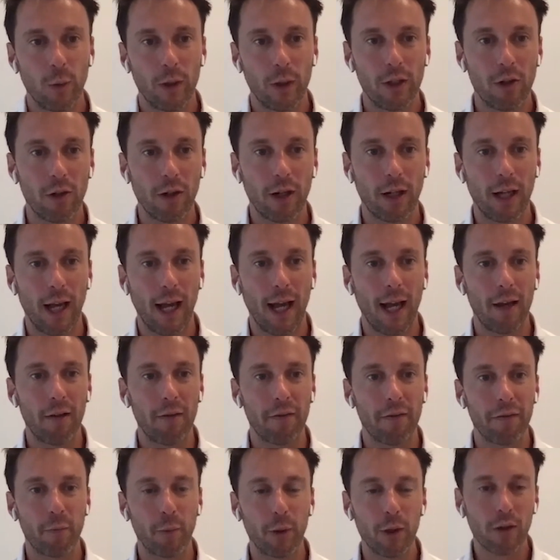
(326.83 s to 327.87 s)
we're not going to have
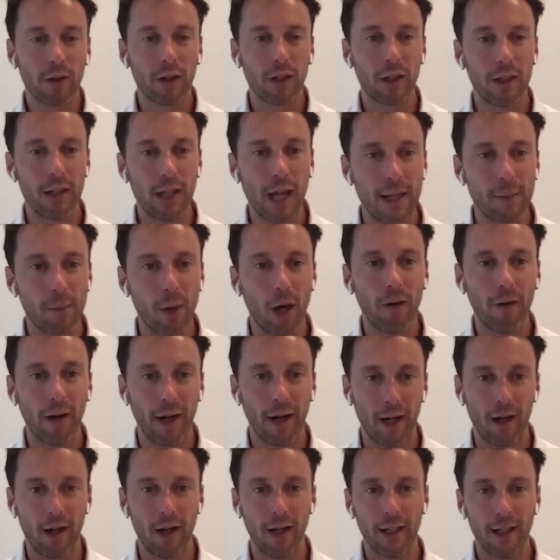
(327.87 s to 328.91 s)
we're not going to name our
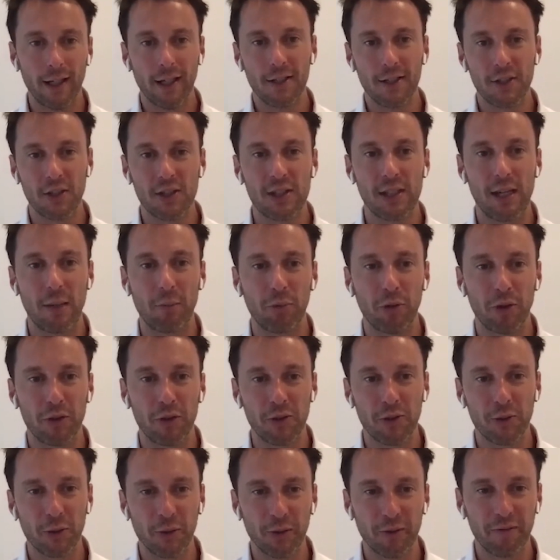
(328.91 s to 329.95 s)
AI as a separate
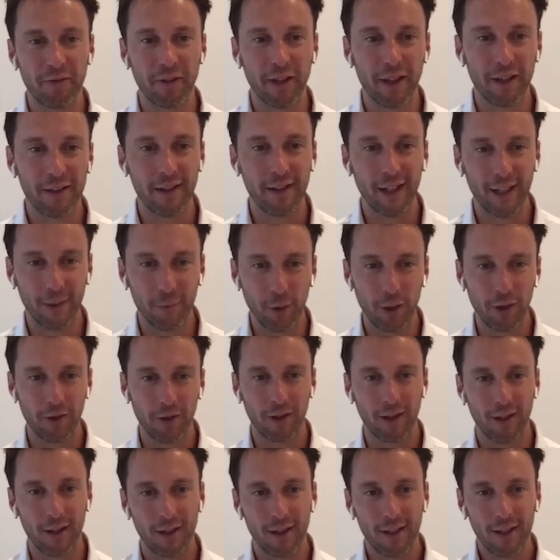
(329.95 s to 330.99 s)
sort of uh, thing. We're not
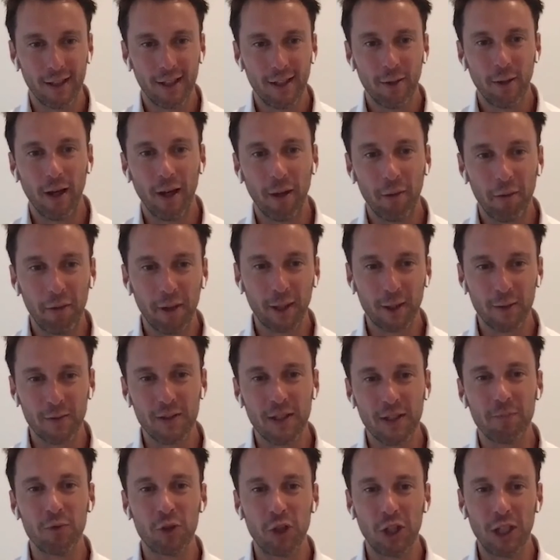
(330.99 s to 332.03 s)
going to uh, think of
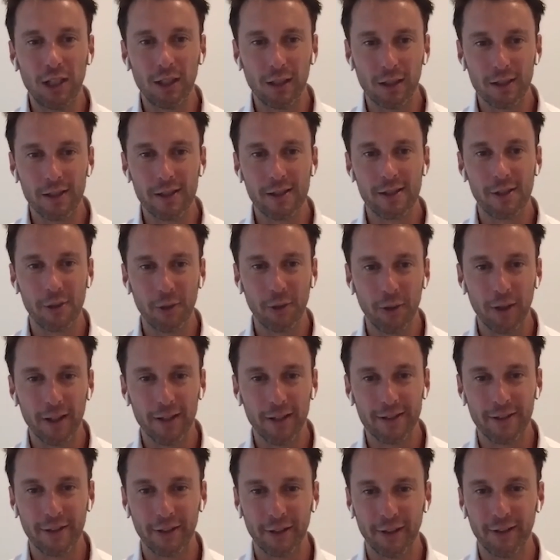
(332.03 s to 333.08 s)
some genius to uh,
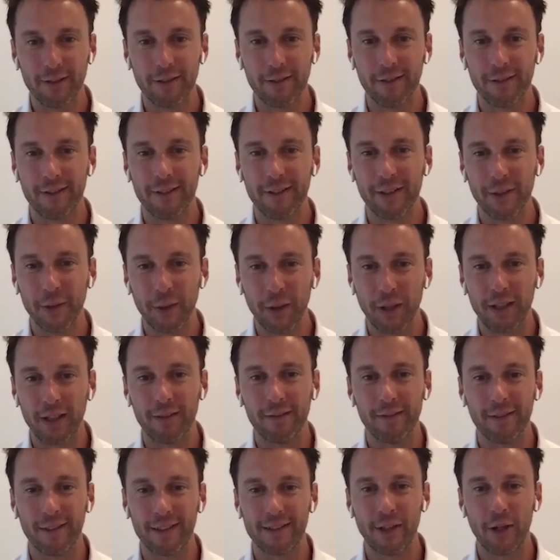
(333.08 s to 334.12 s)
to to
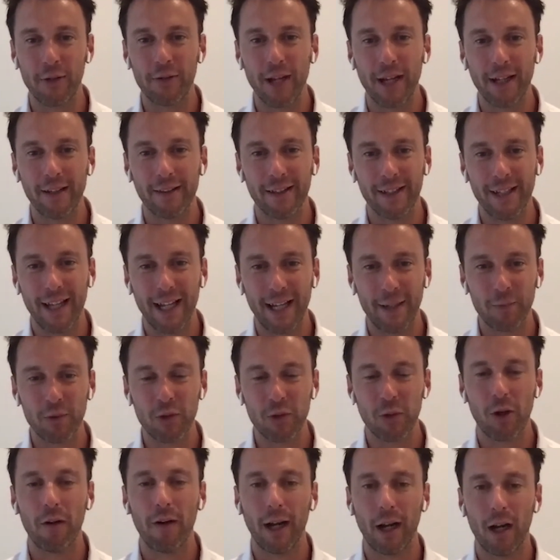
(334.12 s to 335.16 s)
donate the name
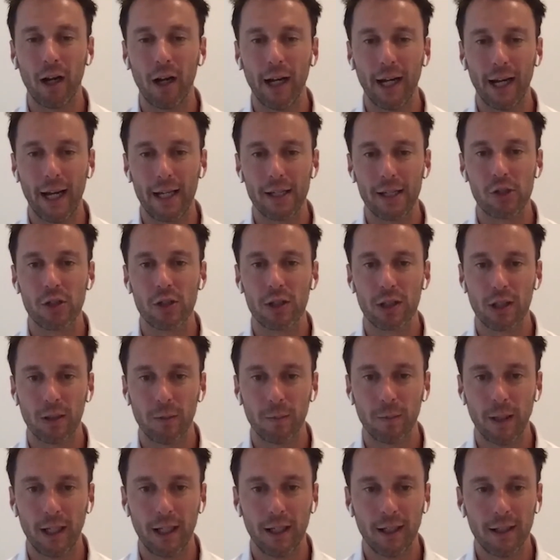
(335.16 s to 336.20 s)
to our AI. It's just going
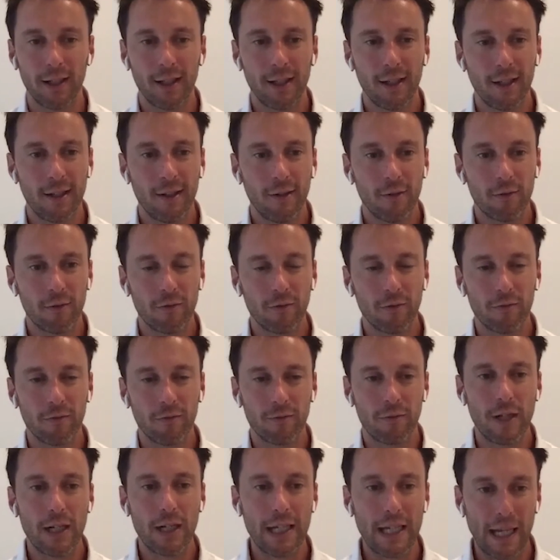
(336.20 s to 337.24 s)
to be
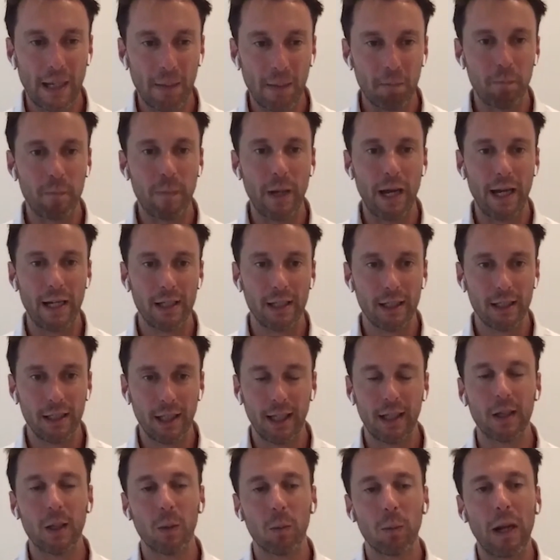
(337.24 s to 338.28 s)
really embedded
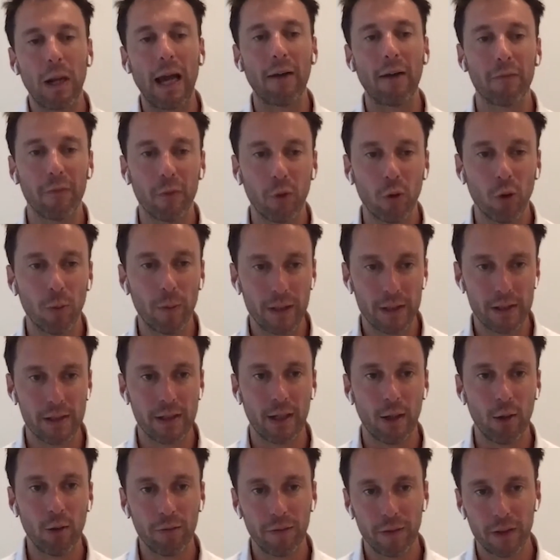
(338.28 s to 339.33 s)
in the platform
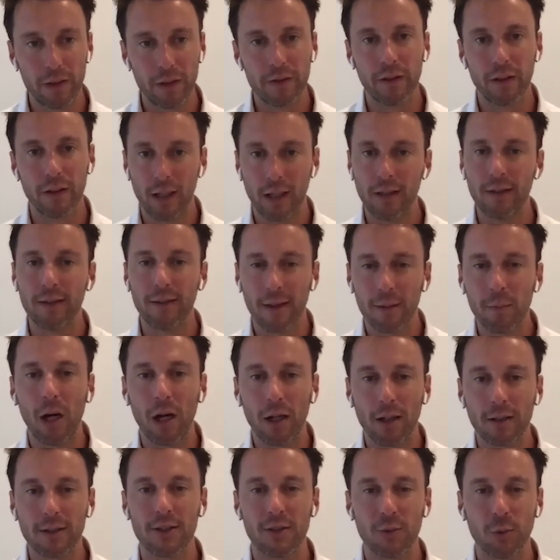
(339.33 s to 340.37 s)
itself into the, into the
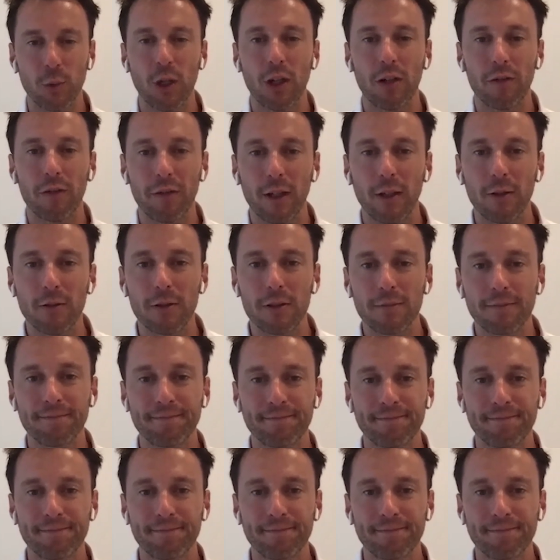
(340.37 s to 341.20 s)
marketers' workflows.